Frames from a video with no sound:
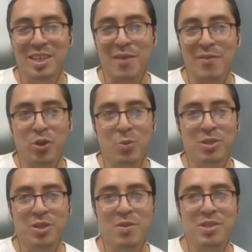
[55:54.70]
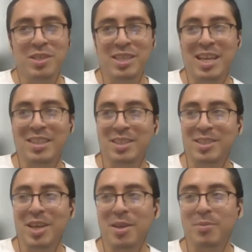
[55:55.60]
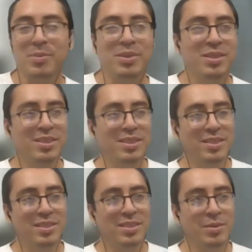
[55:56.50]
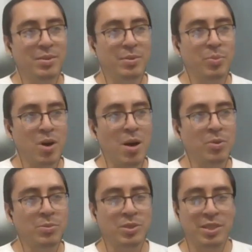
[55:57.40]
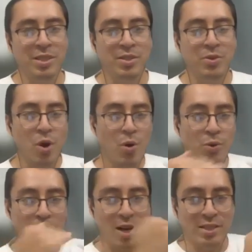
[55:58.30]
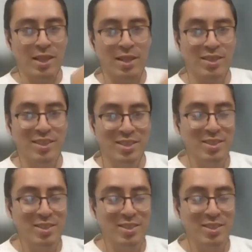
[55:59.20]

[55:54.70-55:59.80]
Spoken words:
It's like every human generation has had the same problems just in their own context